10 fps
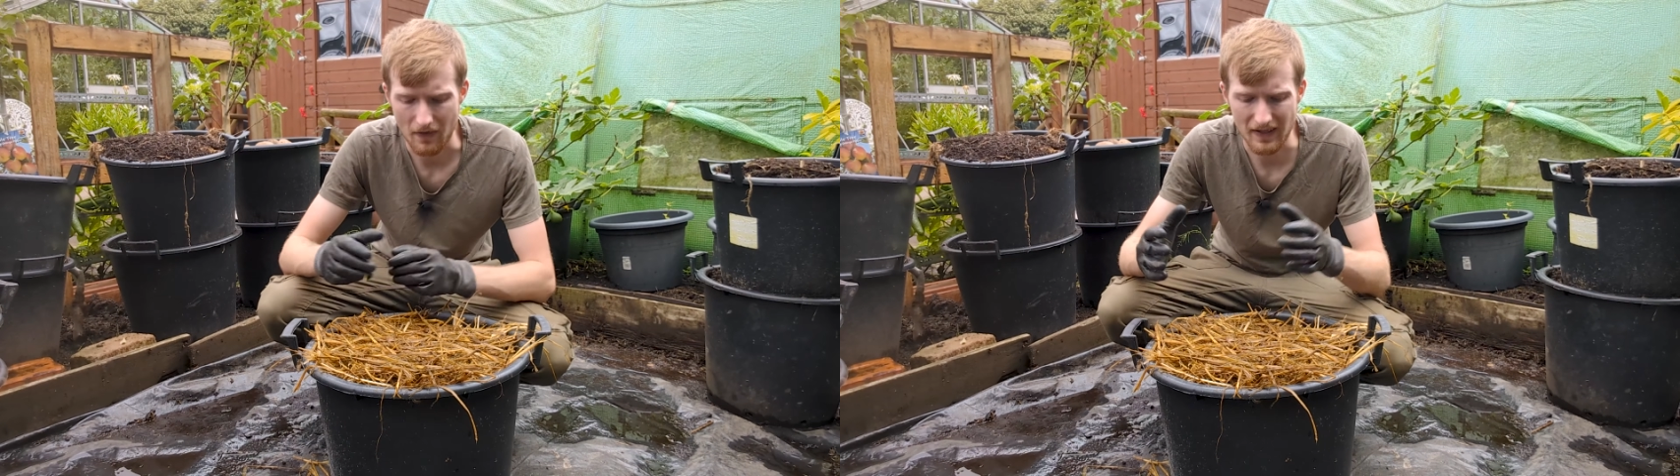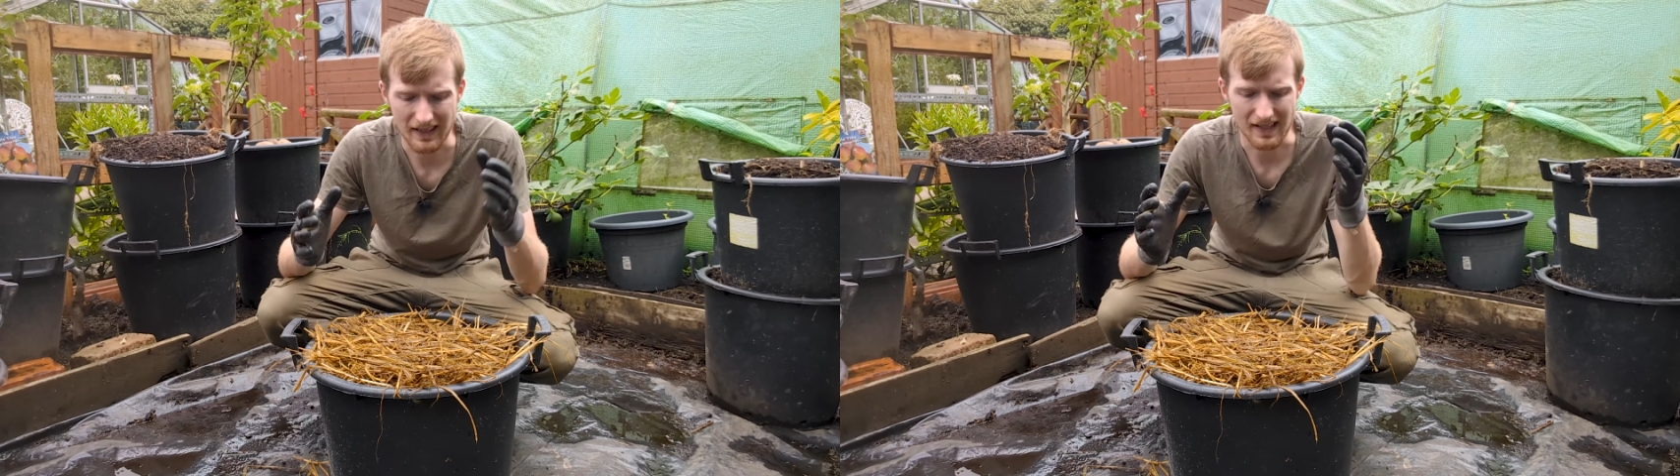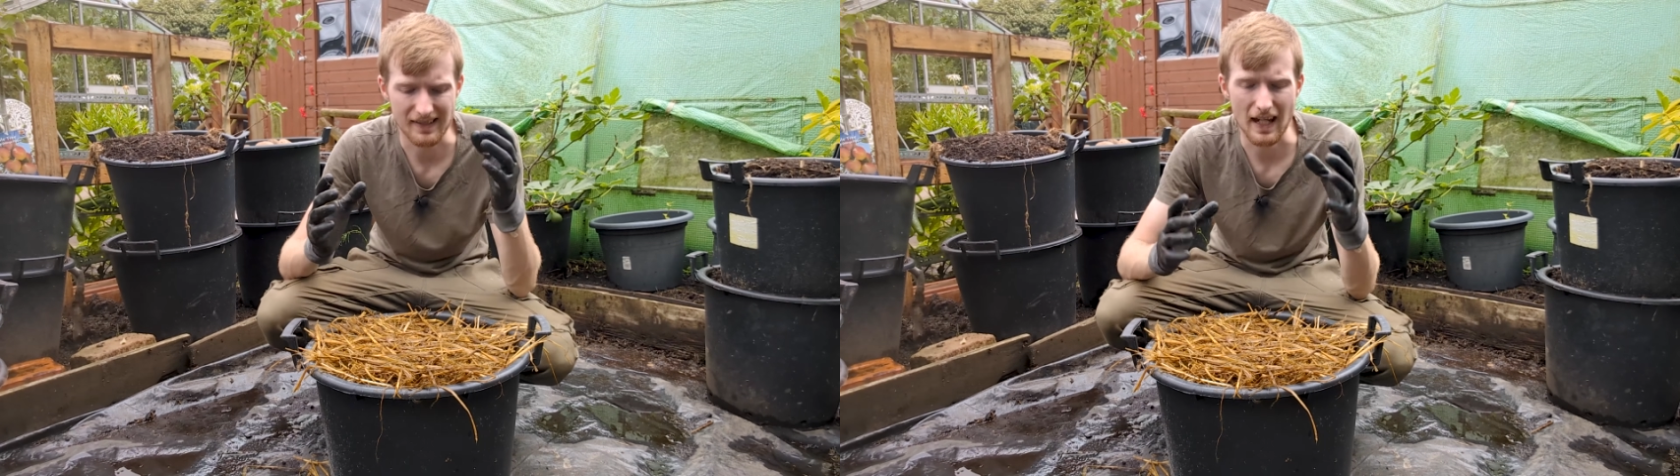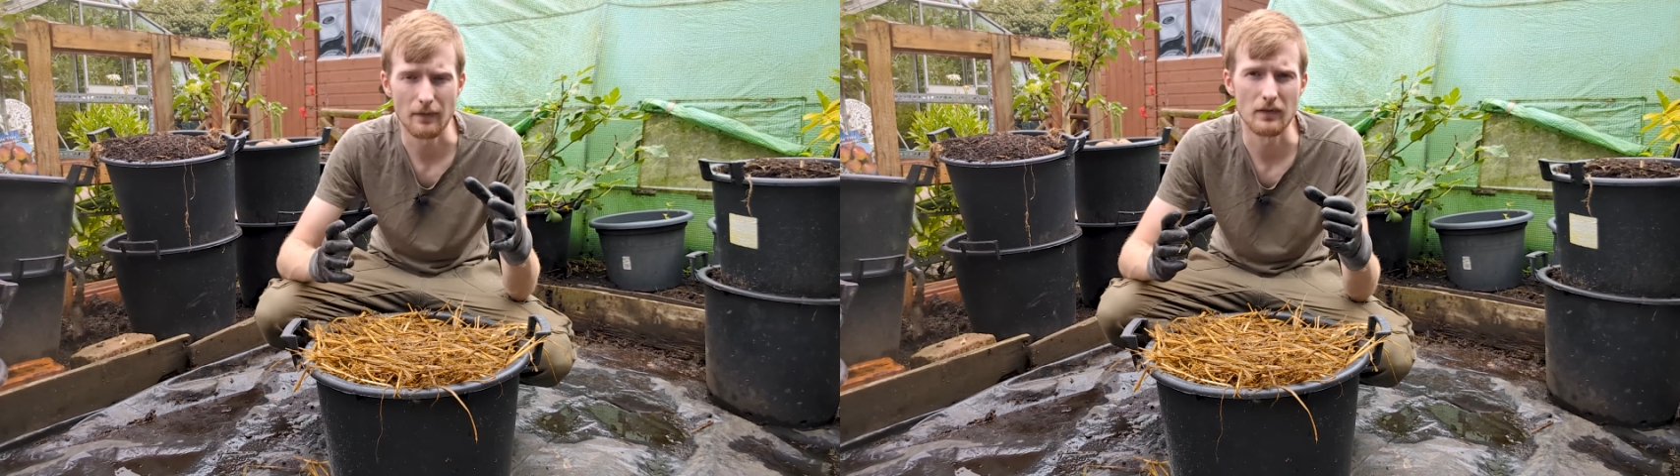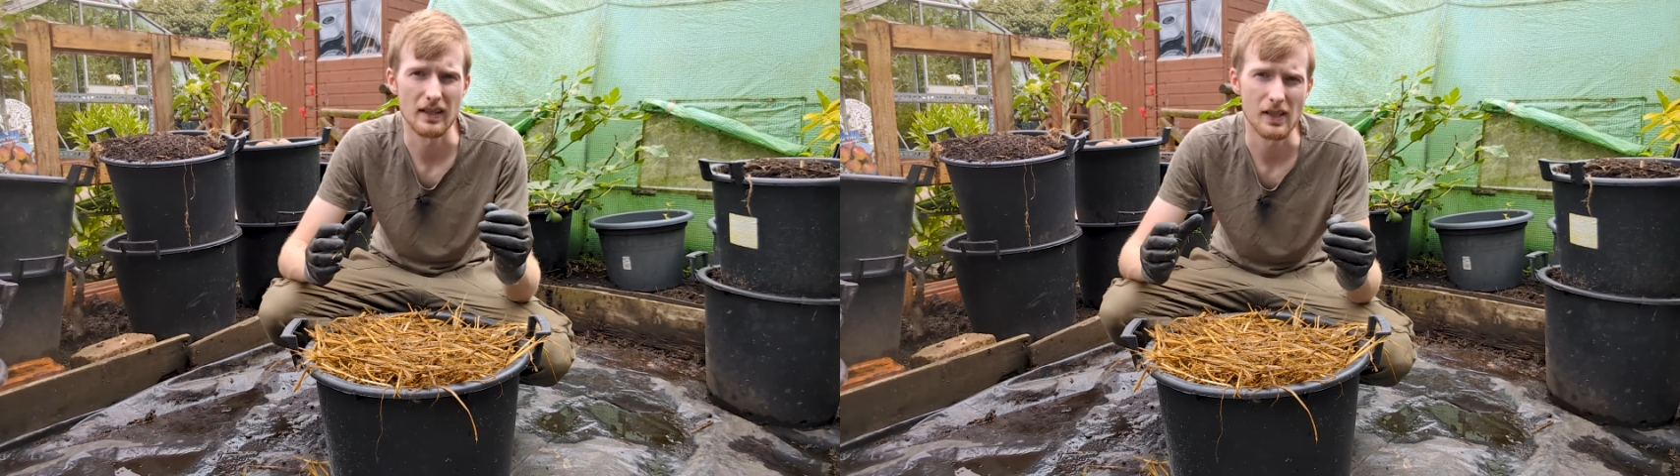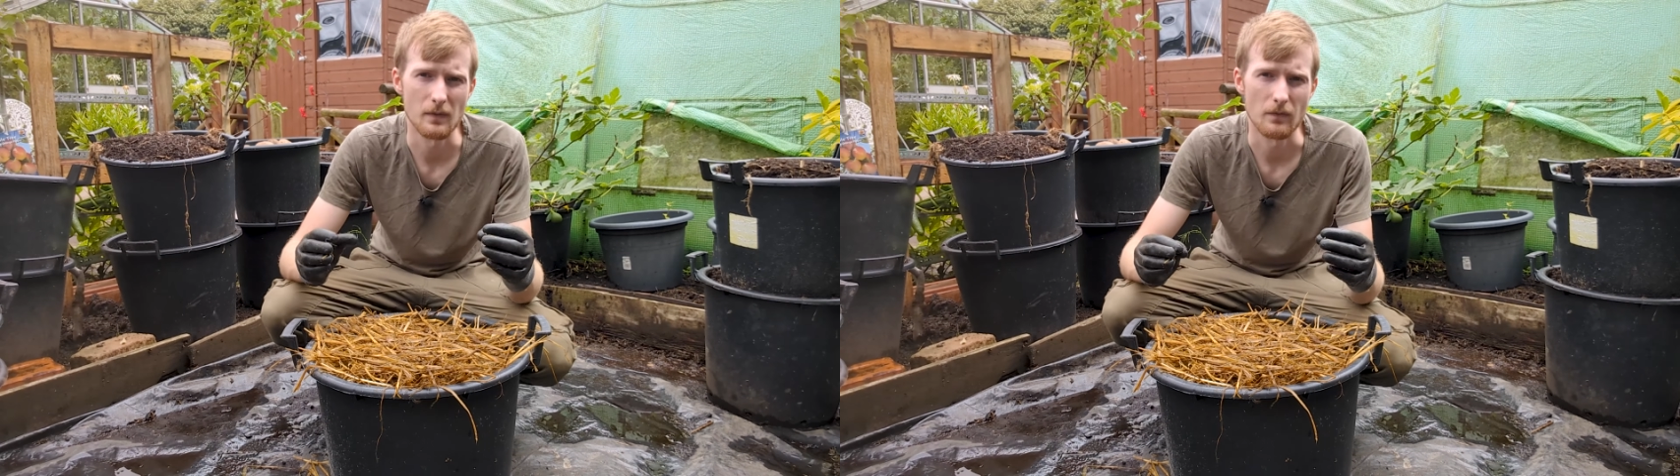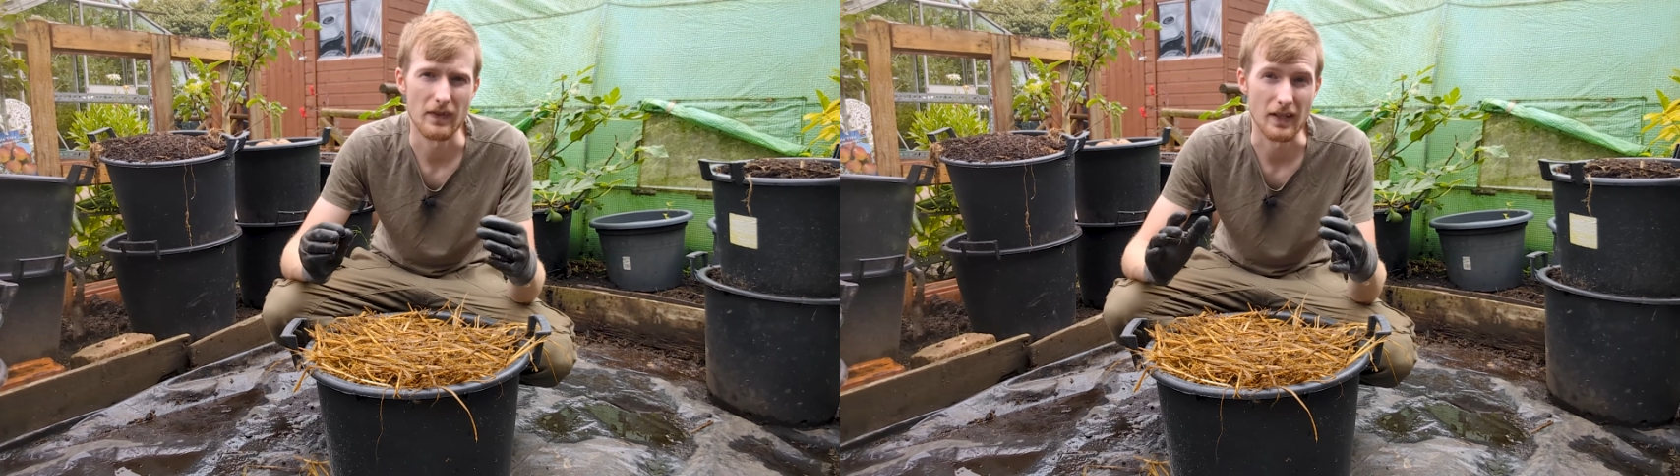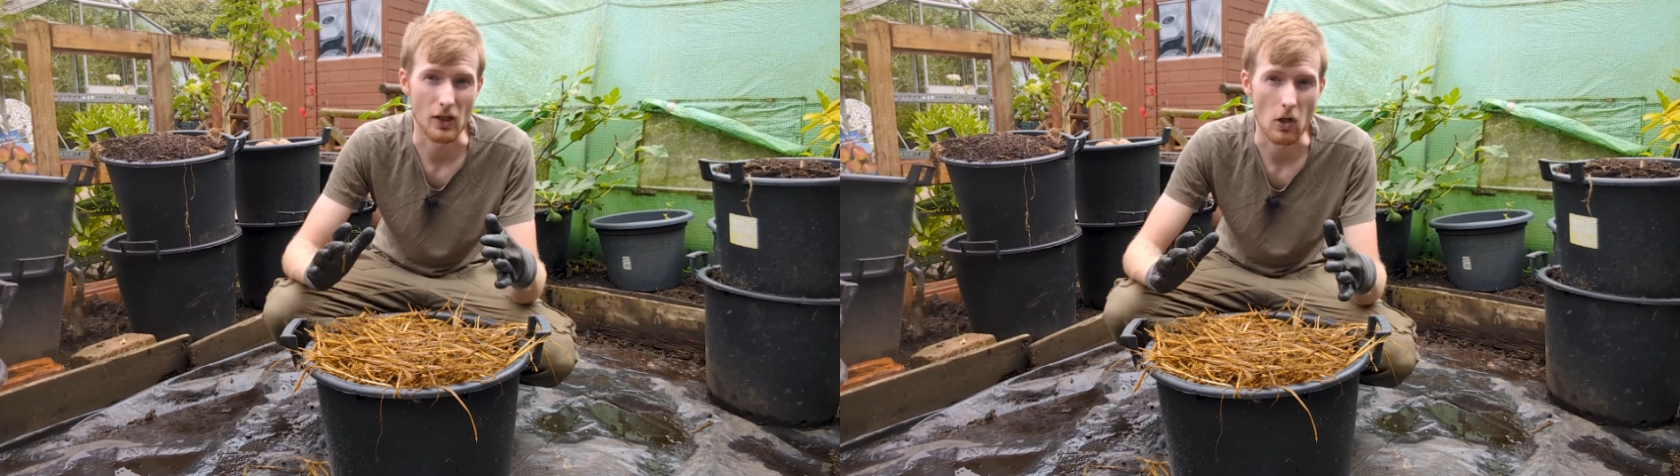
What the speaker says: I think it's definitely something that's